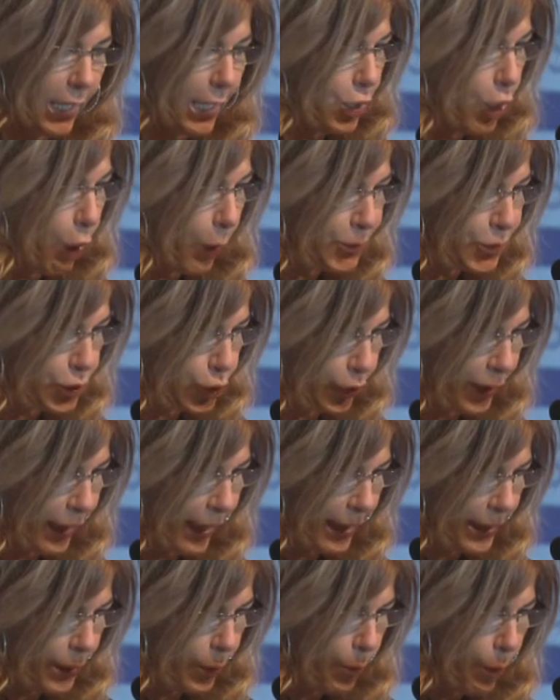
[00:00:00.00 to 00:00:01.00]
an option
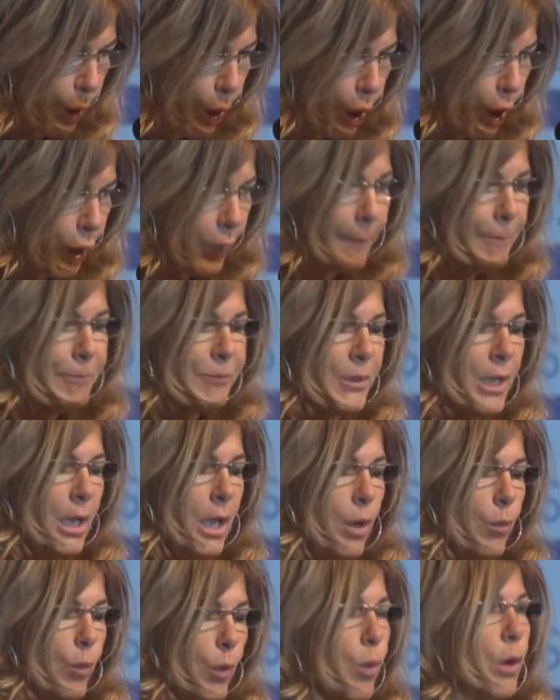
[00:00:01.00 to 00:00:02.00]
anymore.
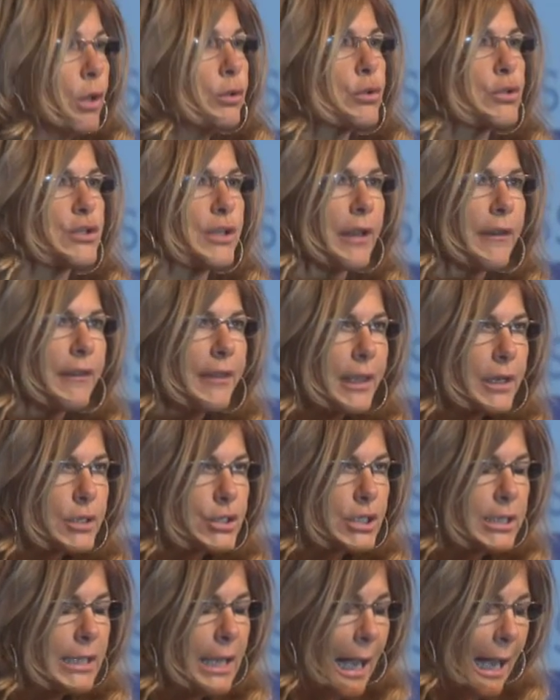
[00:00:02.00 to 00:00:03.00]
We want to say
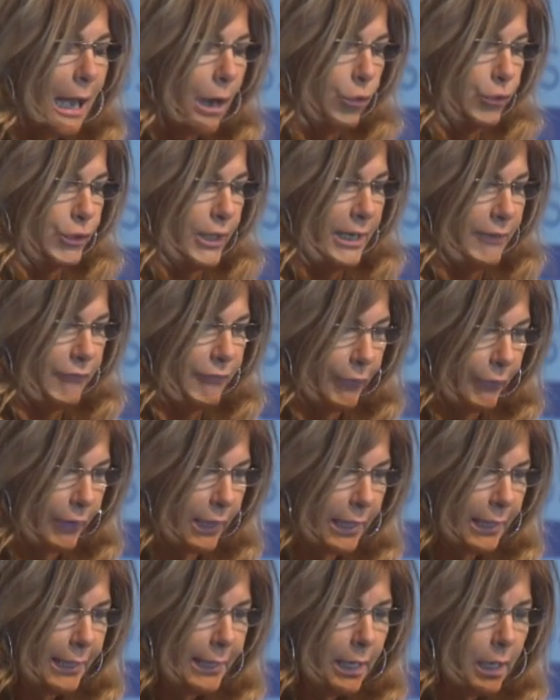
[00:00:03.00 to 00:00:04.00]
this loud and very
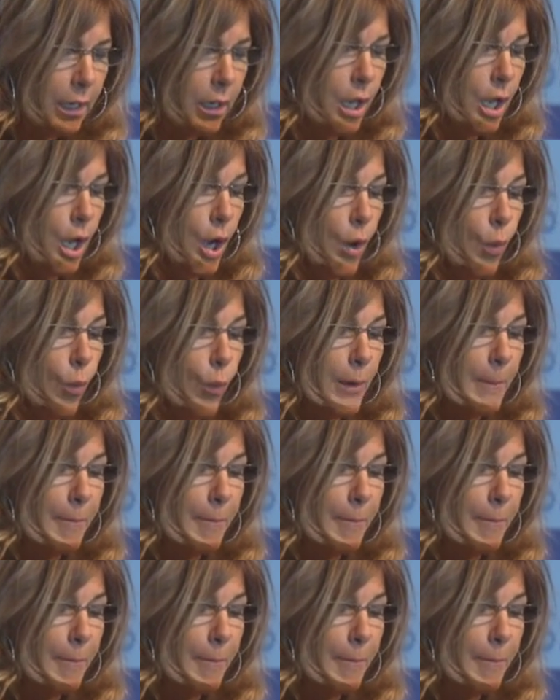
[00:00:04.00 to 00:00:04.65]
clear. We